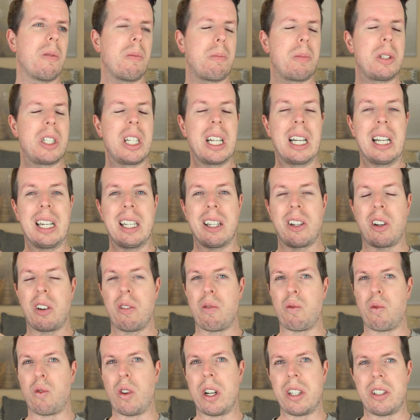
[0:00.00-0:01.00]
particularly kind
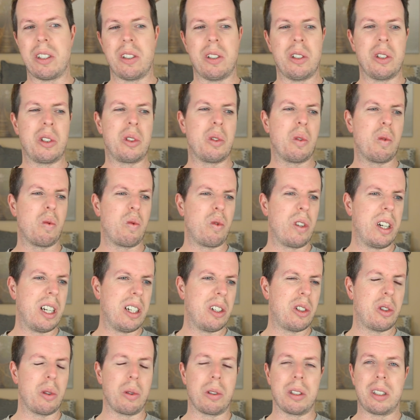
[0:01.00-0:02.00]
of resinous or
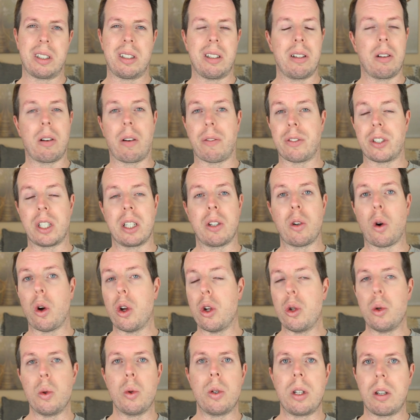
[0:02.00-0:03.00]
rich, or it's obviously not
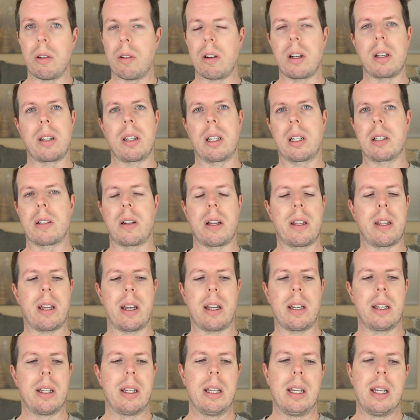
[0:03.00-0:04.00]
oudy or anything like
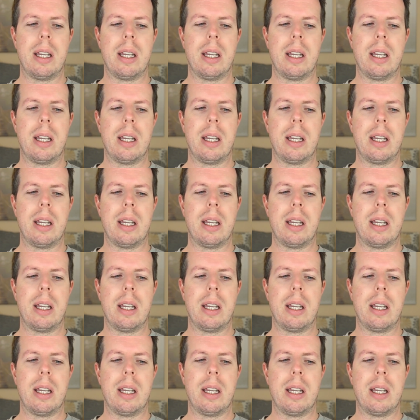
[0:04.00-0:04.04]
that.